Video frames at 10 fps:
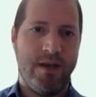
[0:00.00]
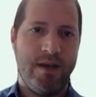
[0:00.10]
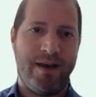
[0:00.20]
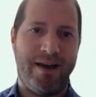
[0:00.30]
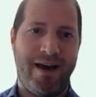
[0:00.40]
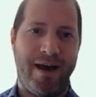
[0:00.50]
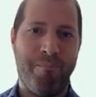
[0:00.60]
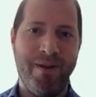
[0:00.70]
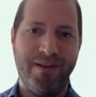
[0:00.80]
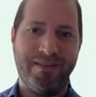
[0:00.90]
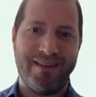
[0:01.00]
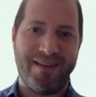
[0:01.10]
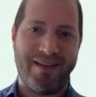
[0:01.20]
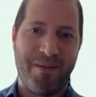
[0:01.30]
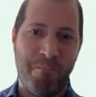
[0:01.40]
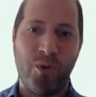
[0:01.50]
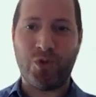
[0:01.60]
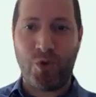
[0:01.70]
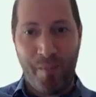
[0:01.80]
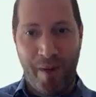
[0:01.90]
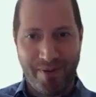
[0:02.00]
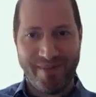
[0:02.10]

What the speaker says: are built bottom up